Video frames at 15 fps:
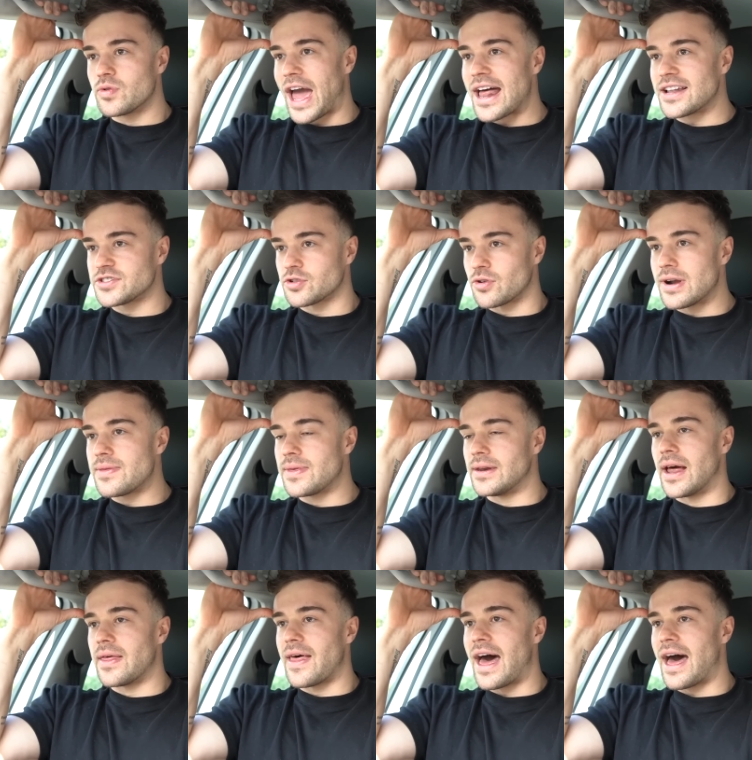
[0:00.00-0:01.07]
cancer or
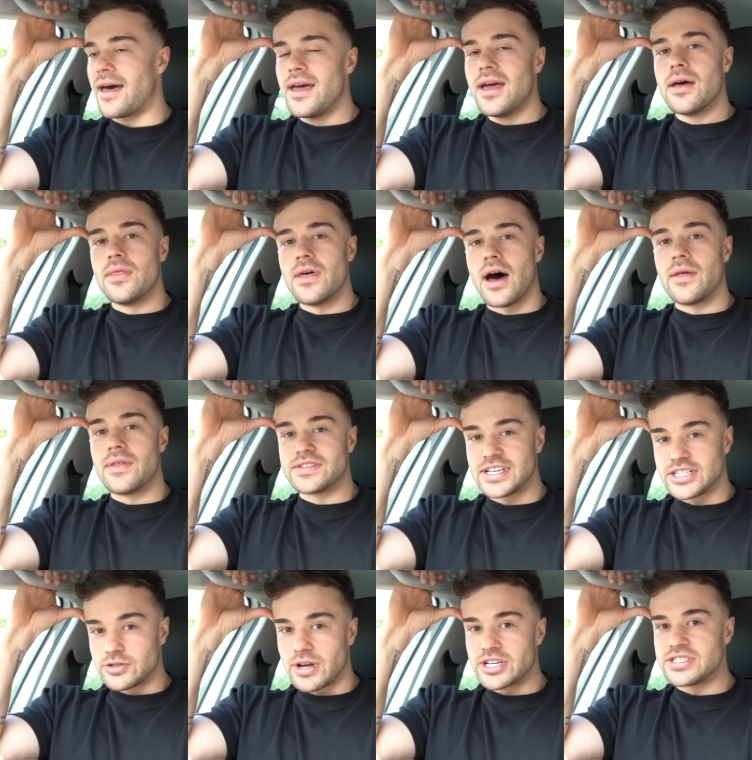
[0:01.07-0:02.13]
anything like that. The the
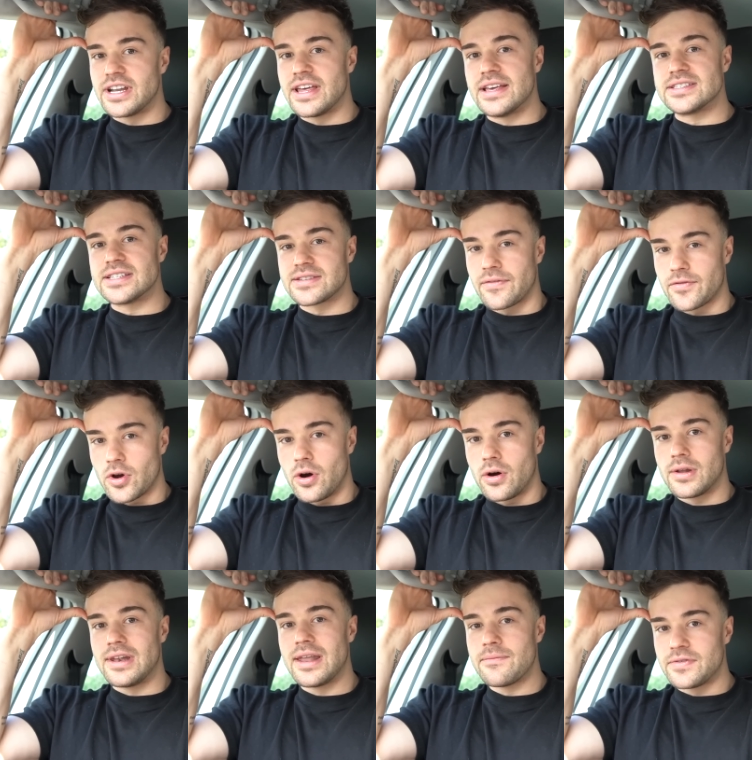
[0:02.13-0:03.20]
situation is is I've
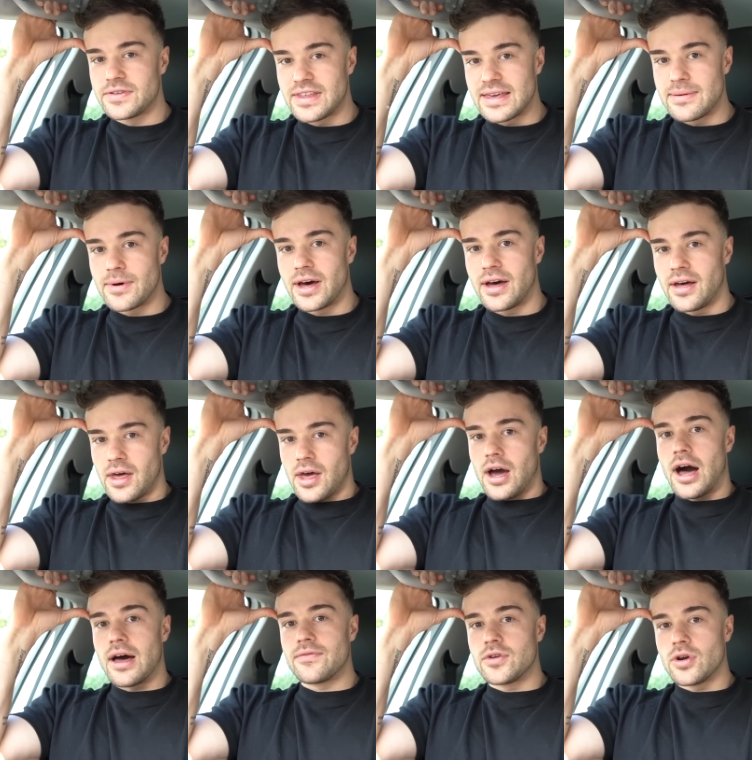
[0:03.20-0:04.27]
got lymphedema,
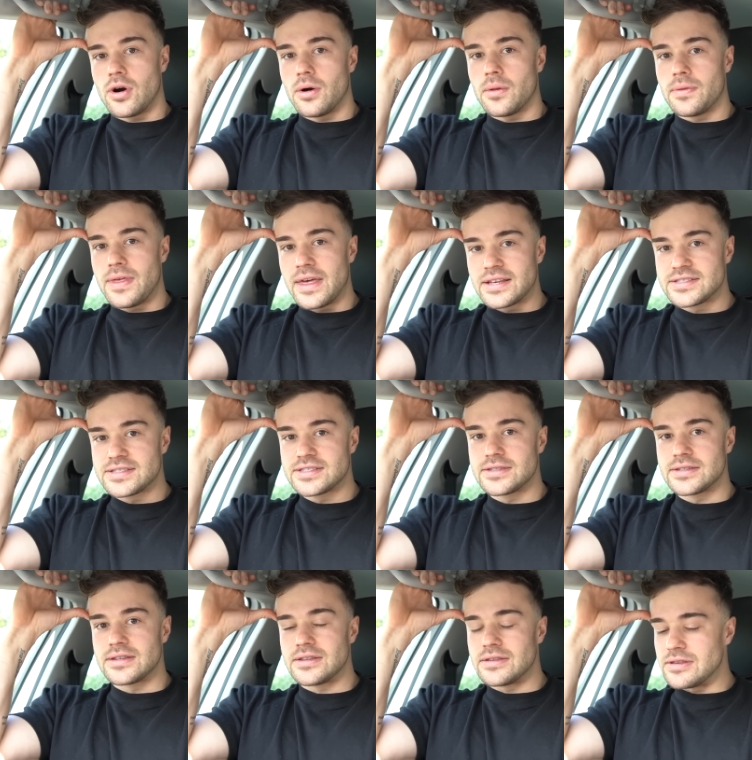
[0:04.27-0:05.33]
I've got
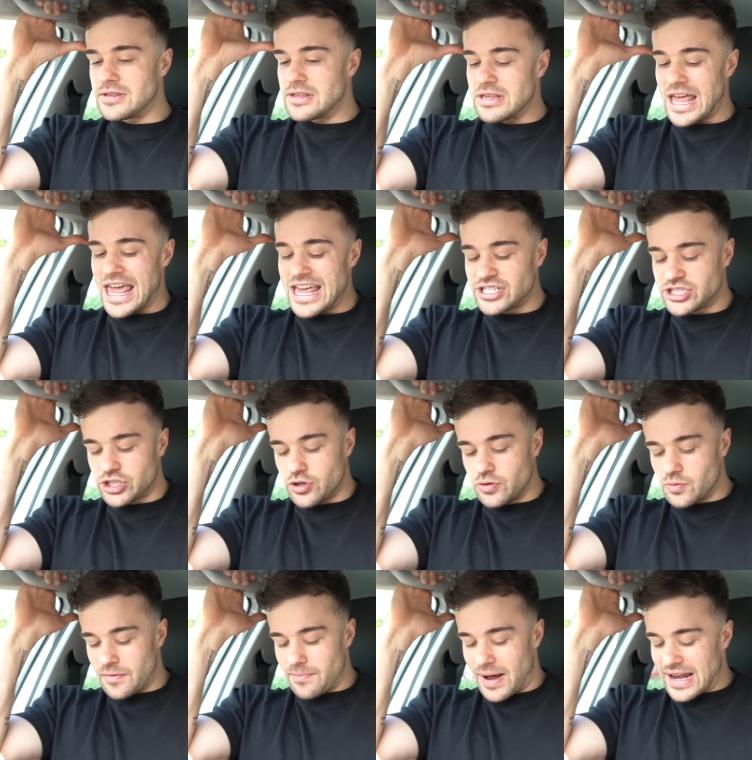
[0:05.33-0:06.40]
this
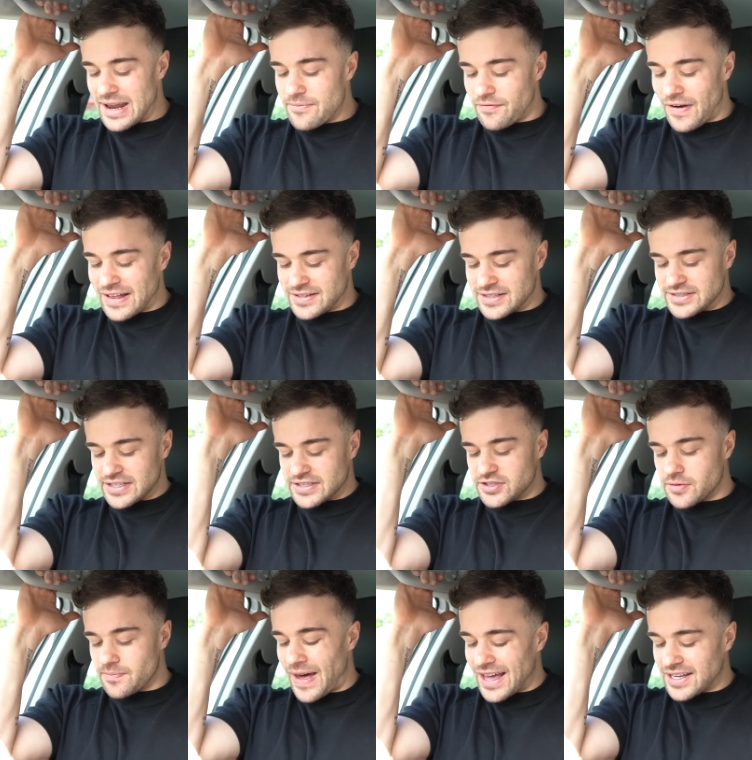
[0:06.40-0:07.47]
issue with my lymphatic
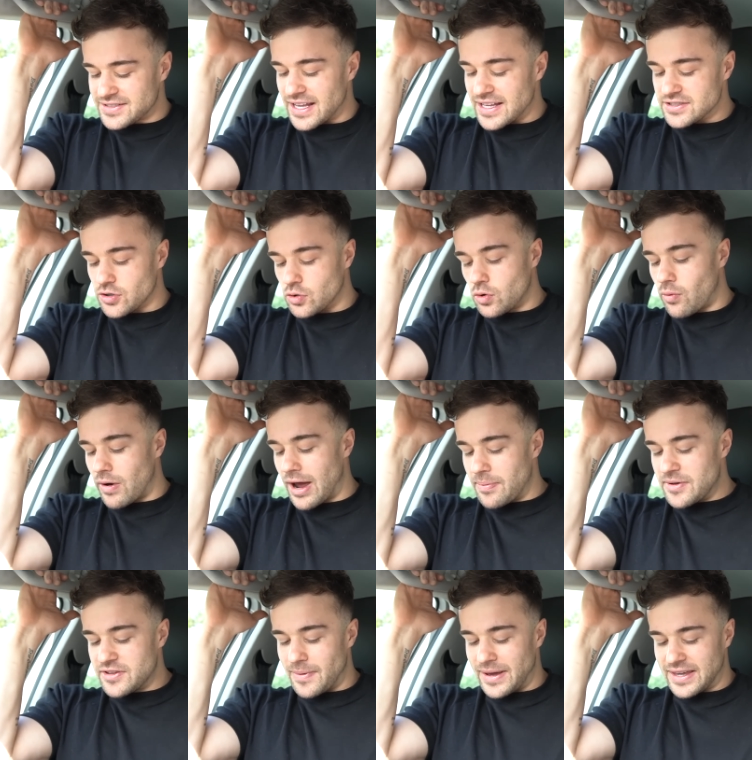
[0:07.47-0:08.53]
system that extends all the way
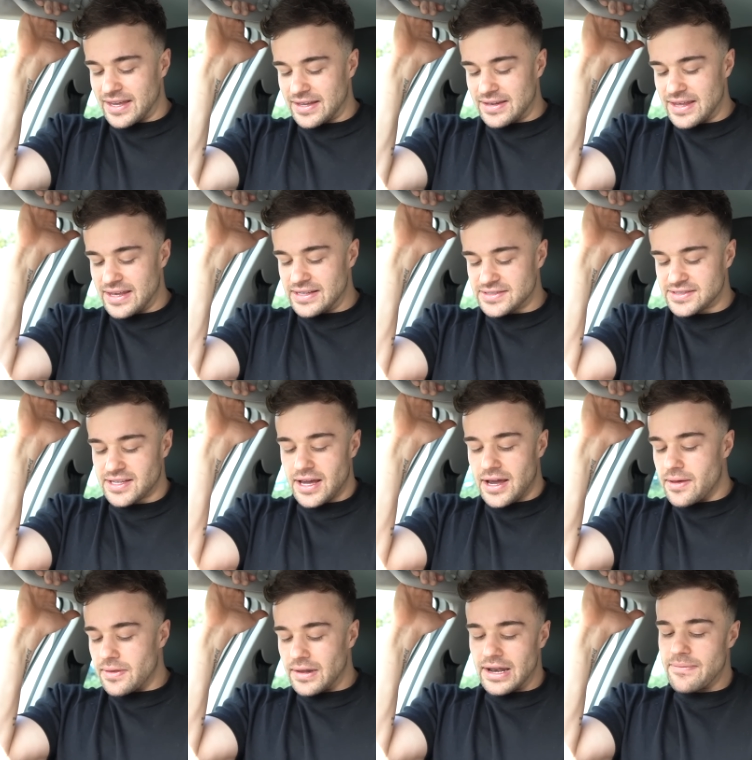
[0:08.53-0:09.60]
up into my kidneys.
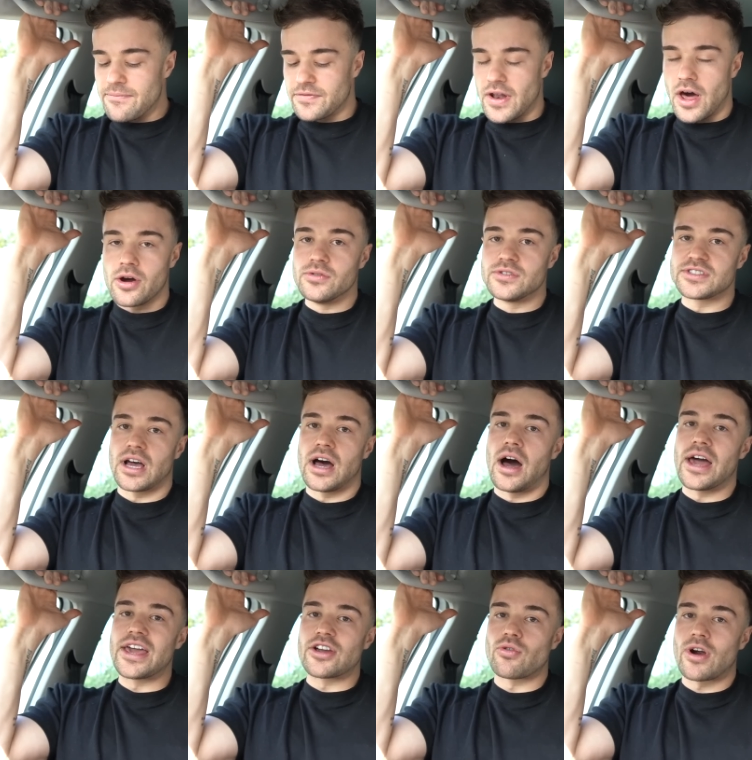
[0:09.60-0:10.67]
The lymph nodes
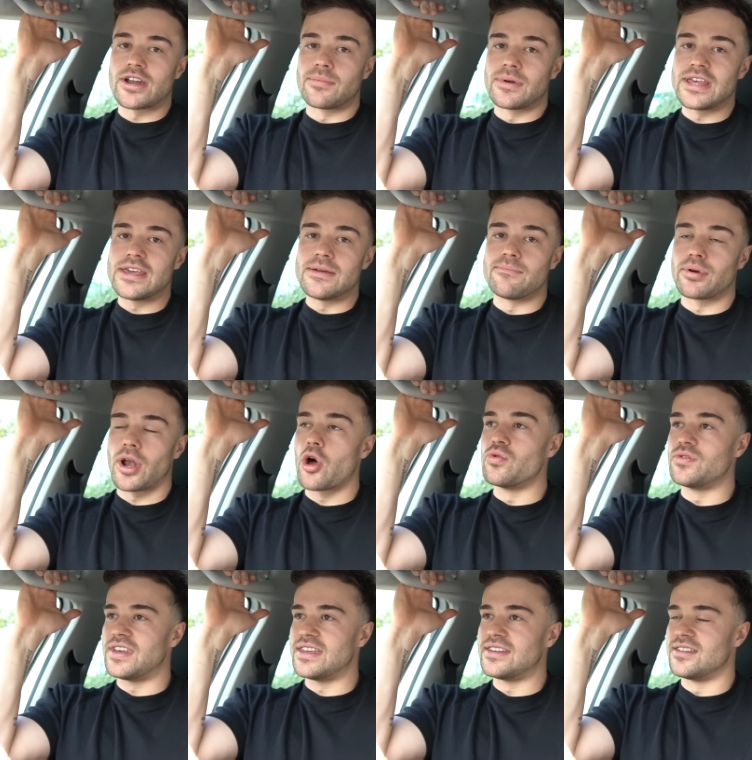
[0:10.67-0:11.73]
are incredibly
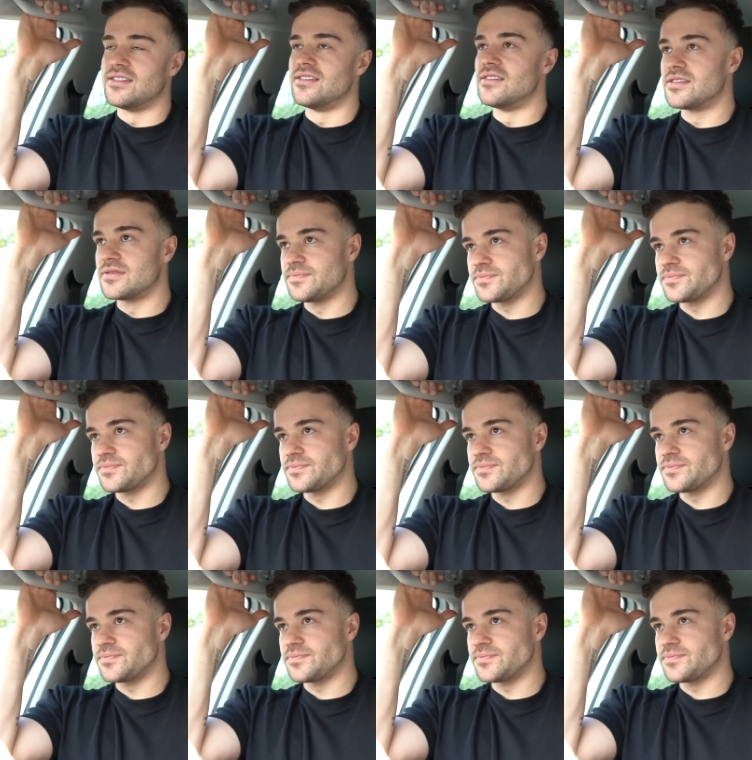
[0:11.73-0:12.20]
bloated and